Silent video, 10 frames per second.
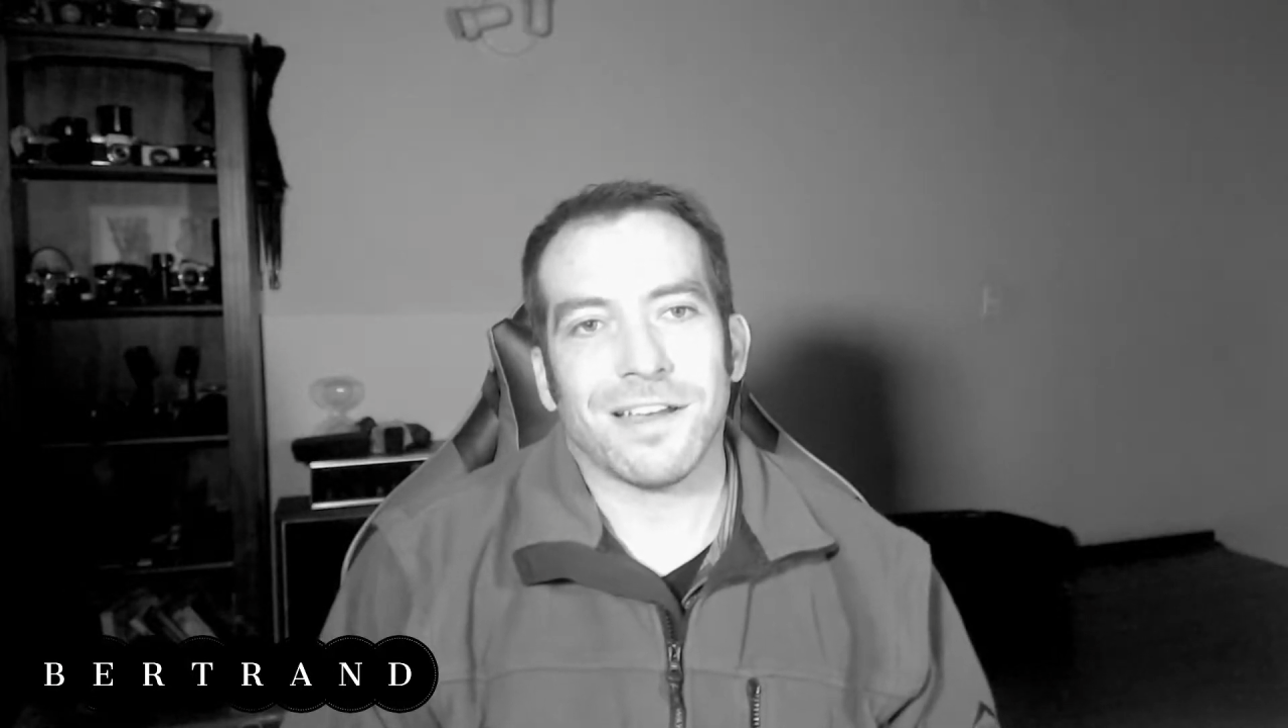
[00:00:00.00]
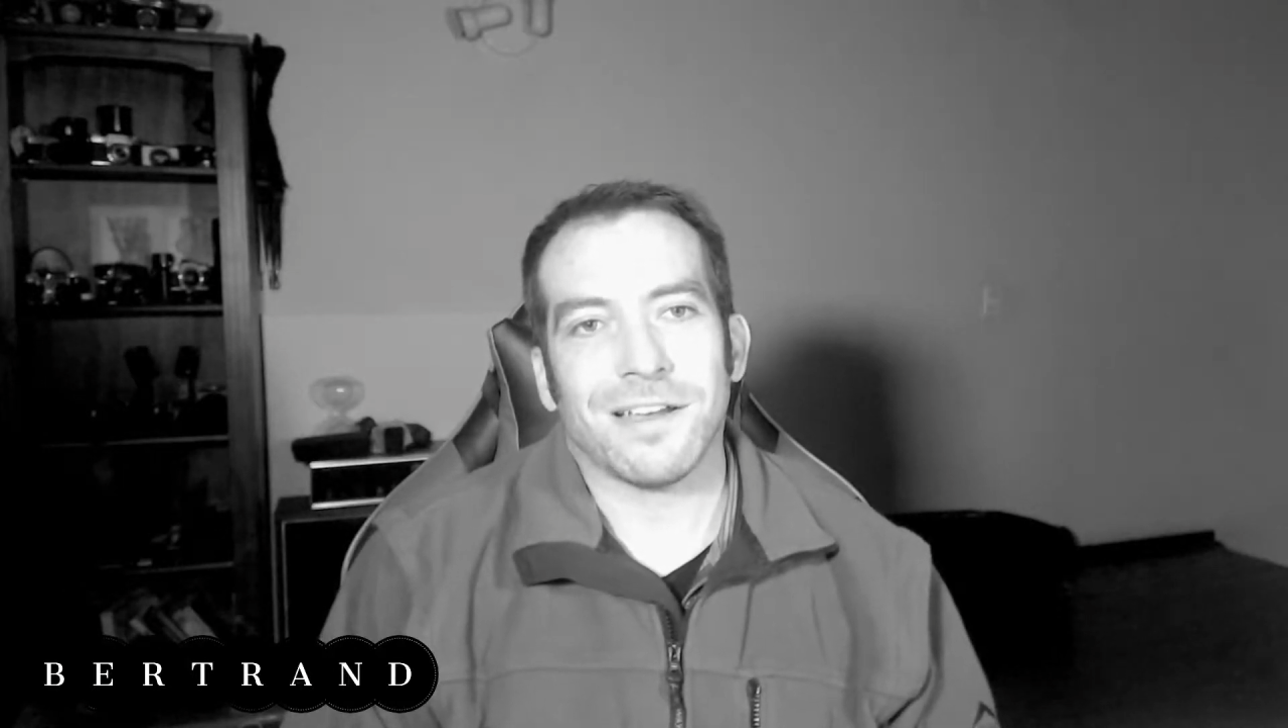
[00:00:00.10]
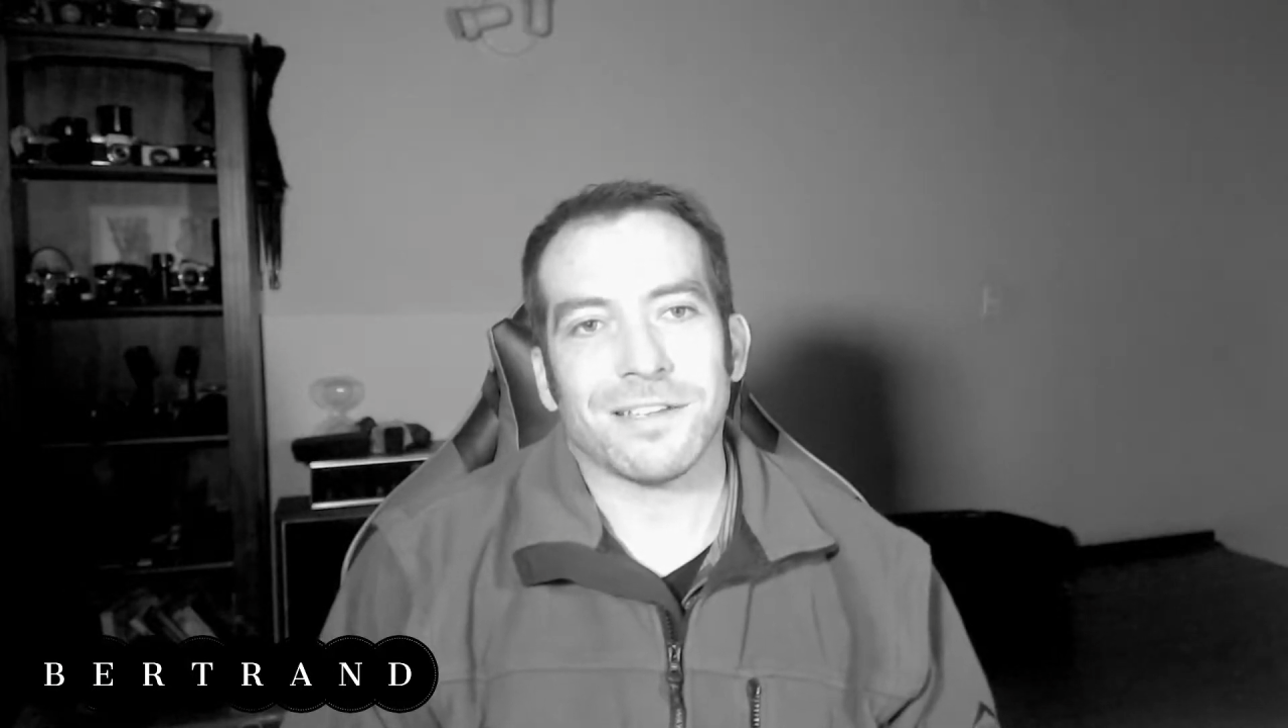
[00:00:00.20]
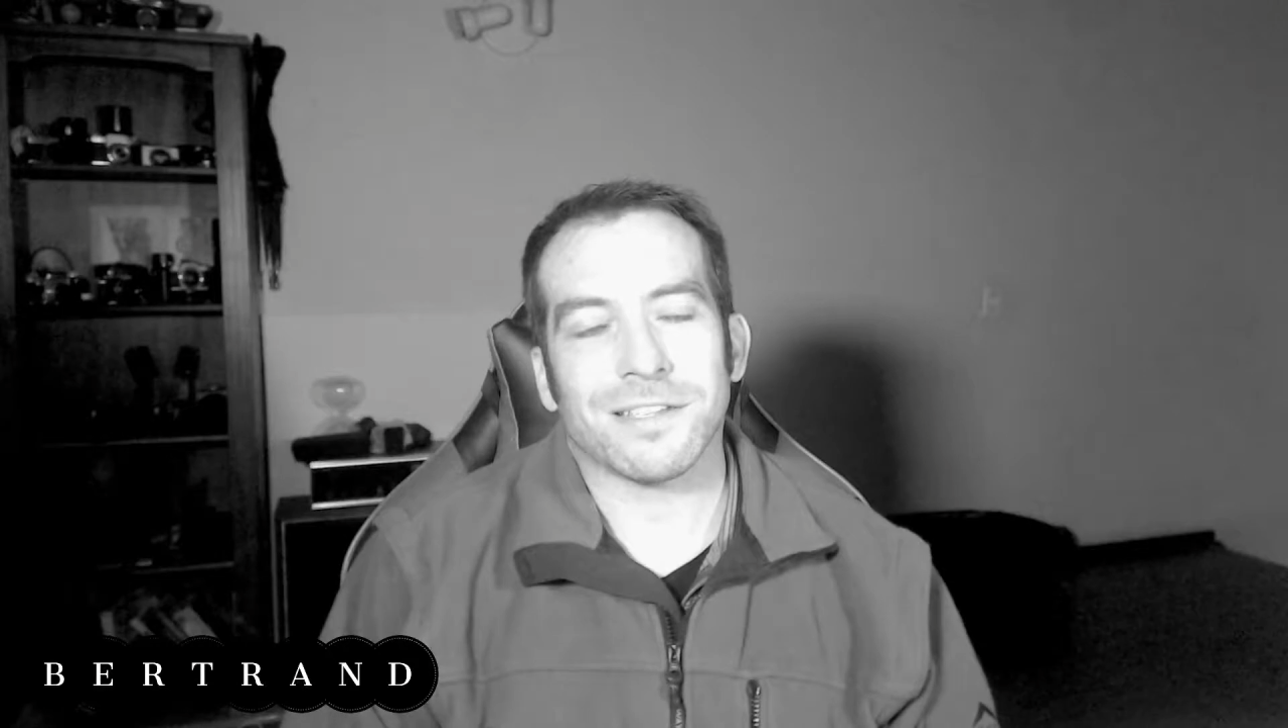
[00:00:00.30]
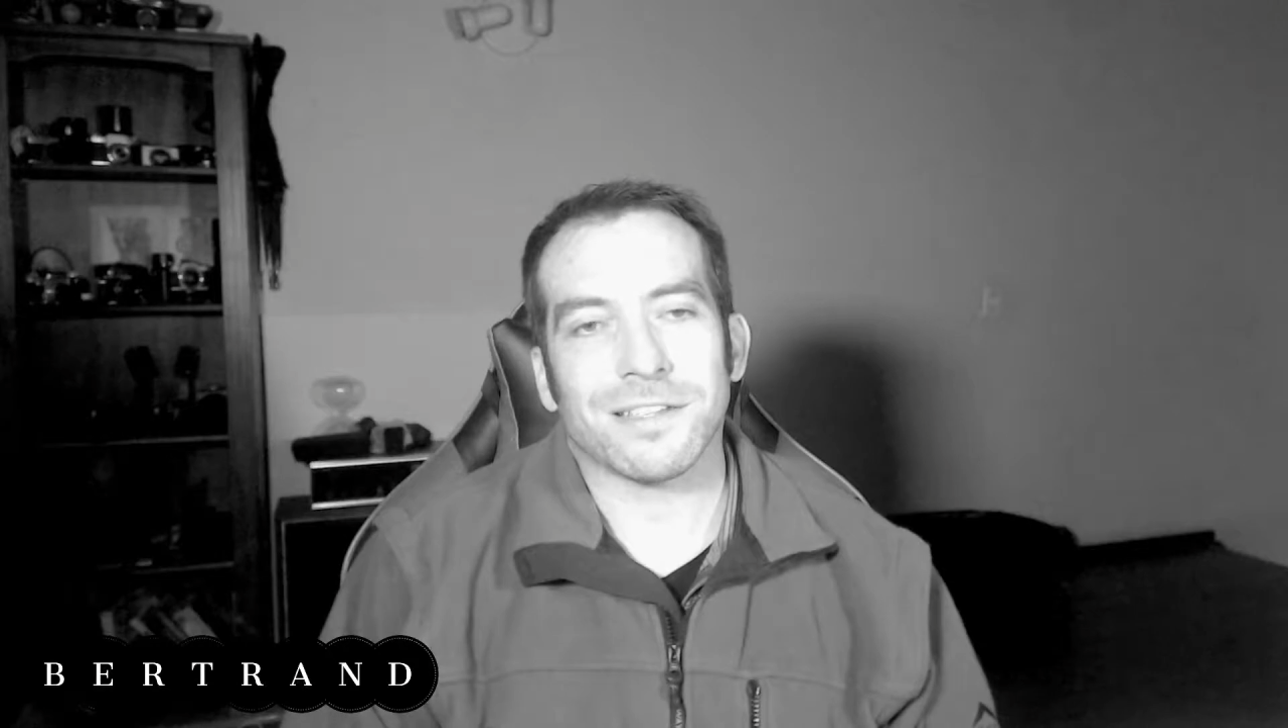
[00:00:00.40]

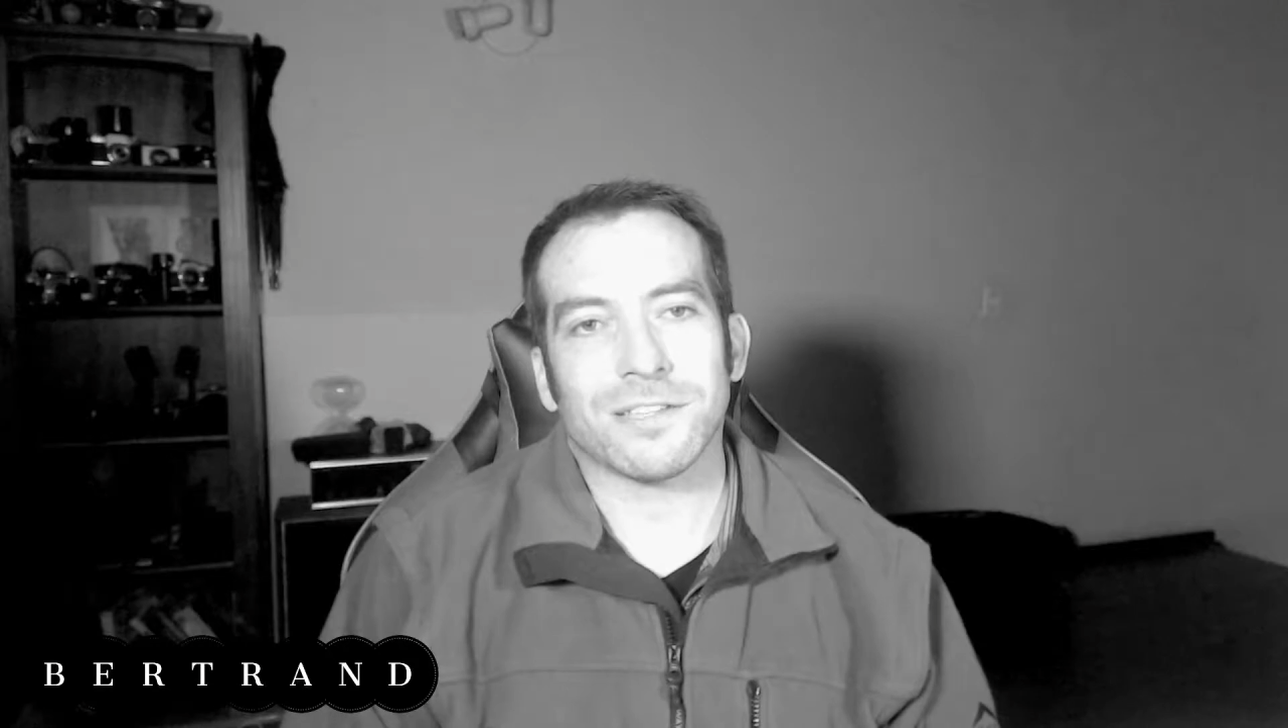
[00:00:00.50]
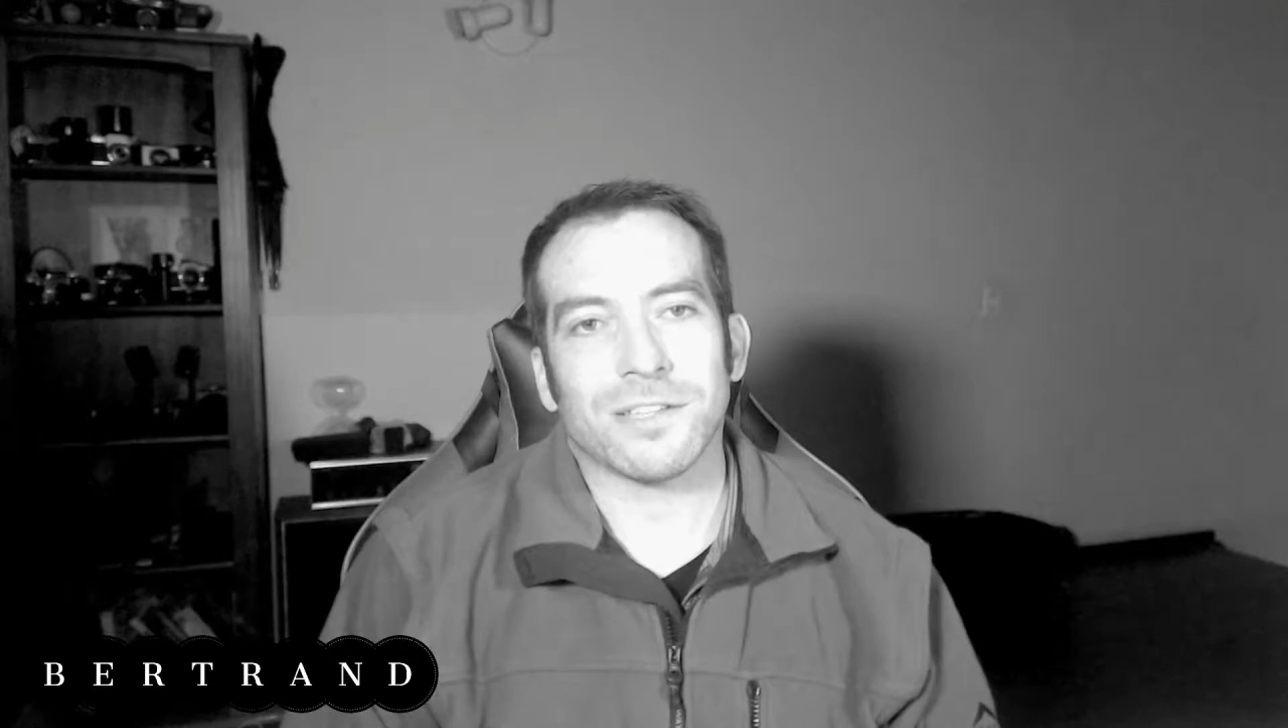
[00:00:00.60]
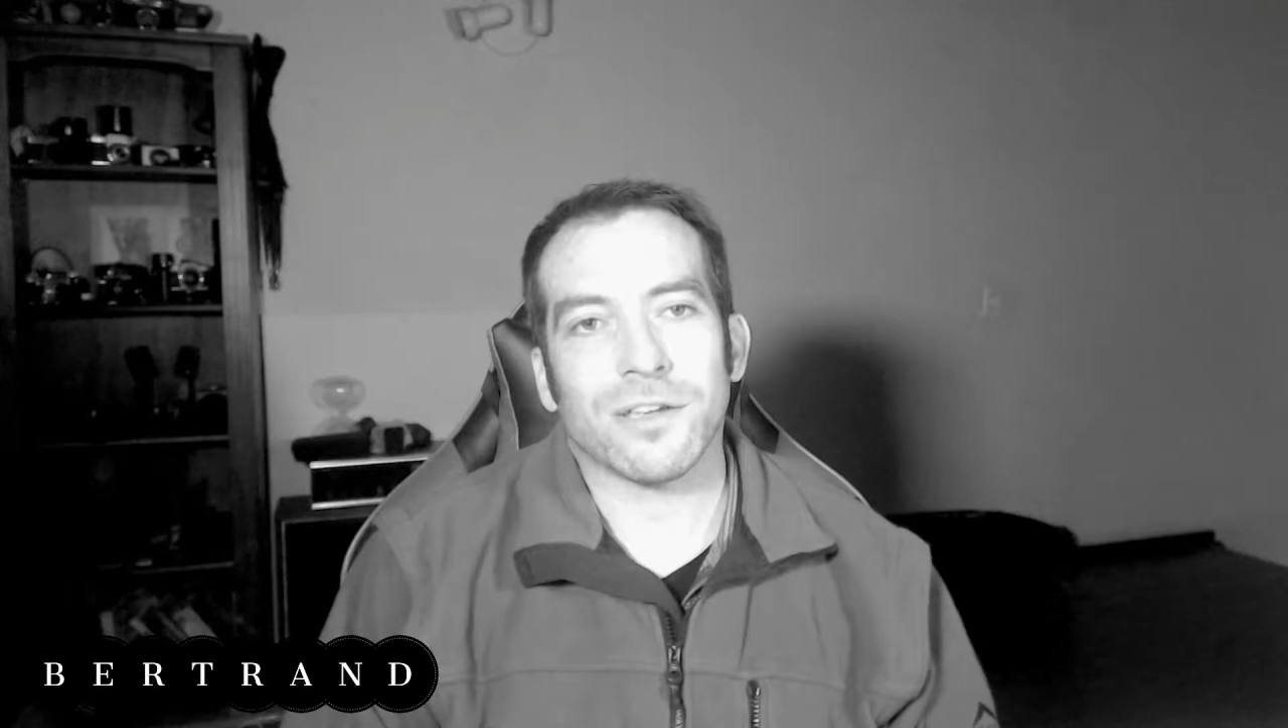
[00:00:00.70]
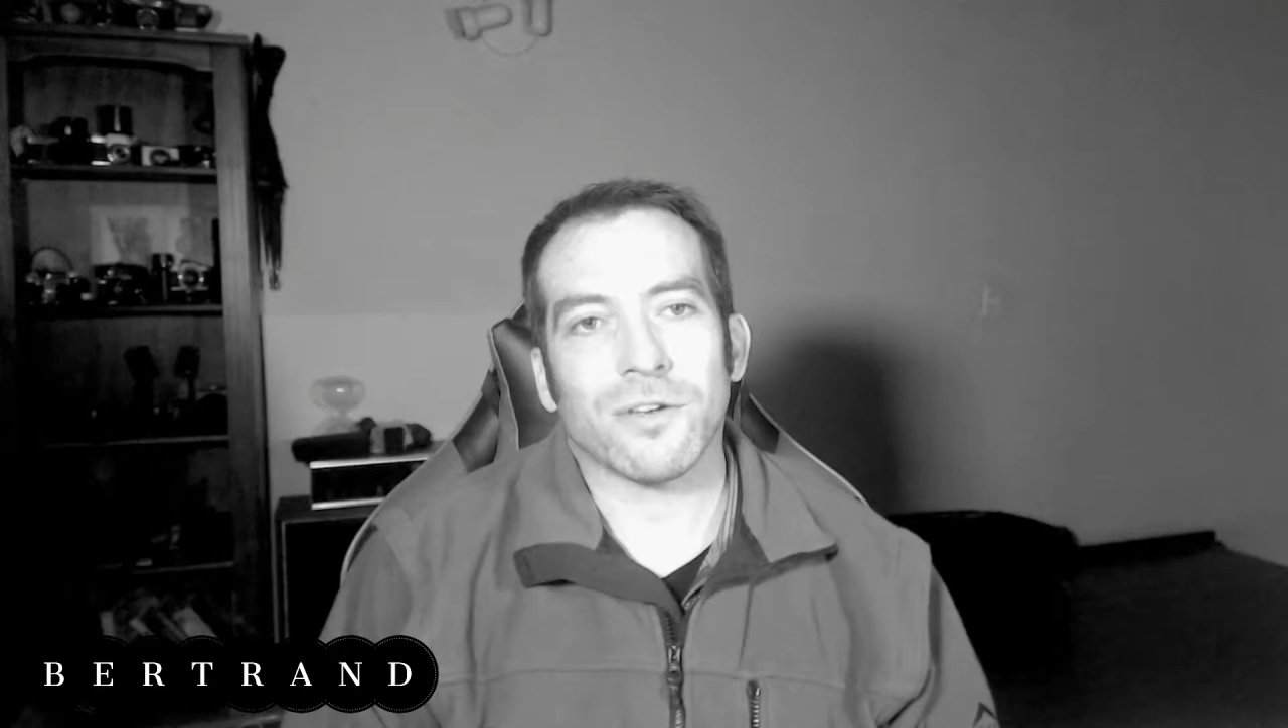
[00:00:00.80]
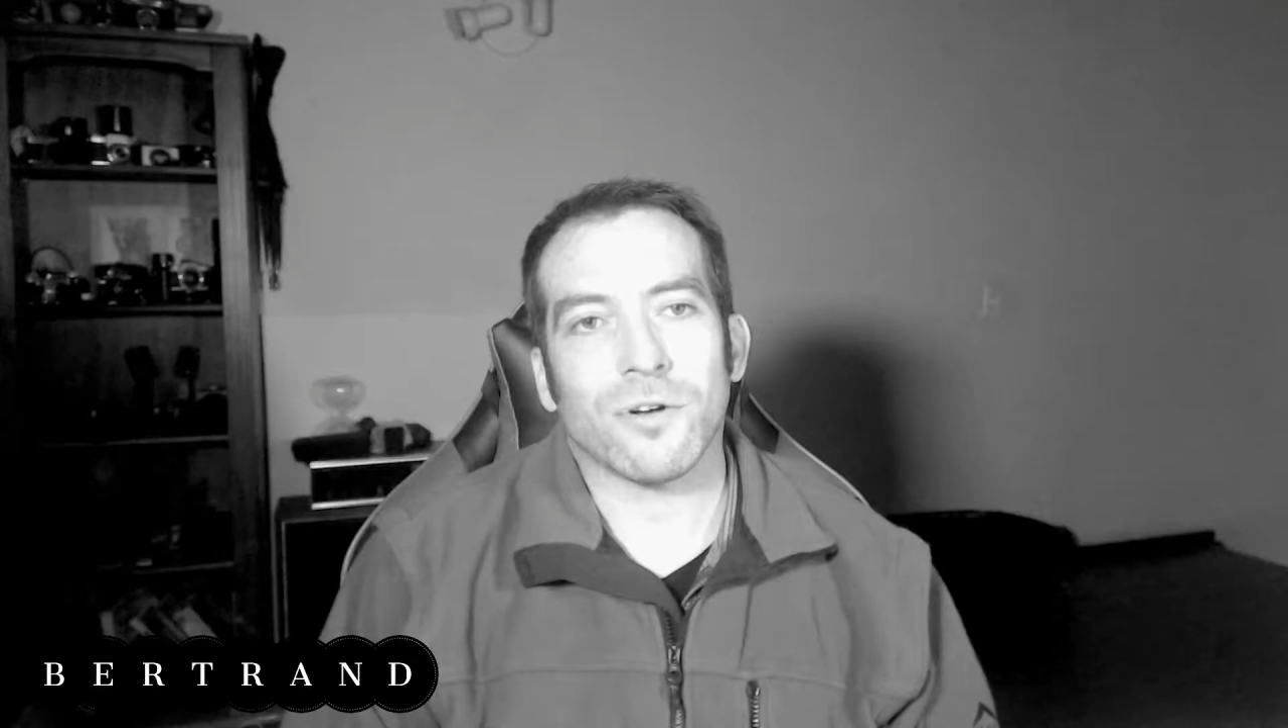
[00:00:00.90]
So you